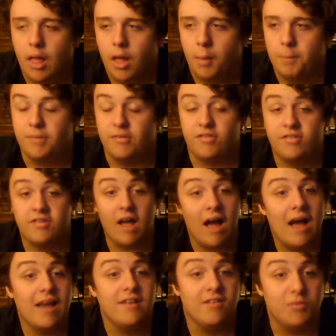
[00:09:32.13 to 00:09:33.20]

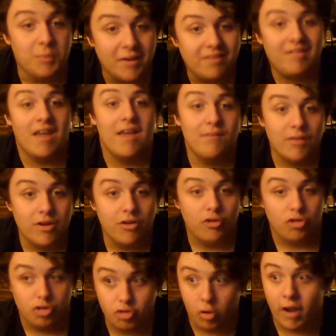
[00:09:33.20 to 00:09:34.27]
Besides McDavid,
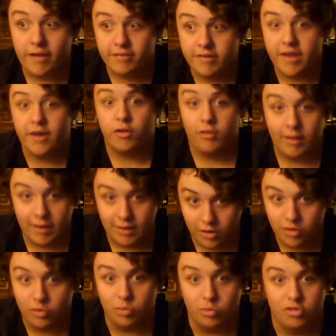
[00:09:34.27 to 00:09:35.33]
Draisaitl, and
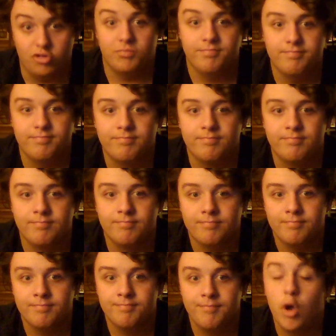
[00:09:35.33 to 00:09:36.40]
Nuge,
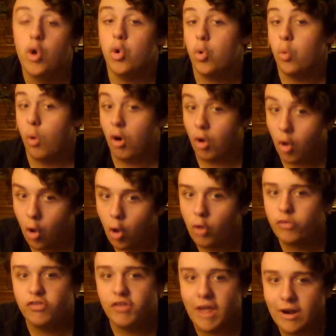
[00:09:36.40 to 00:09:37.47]
who are all
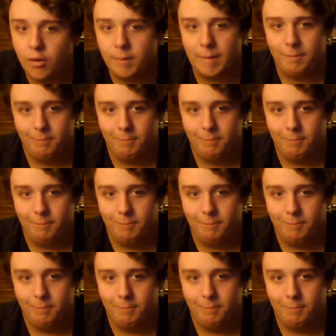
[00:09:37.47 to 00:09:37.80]
centermen.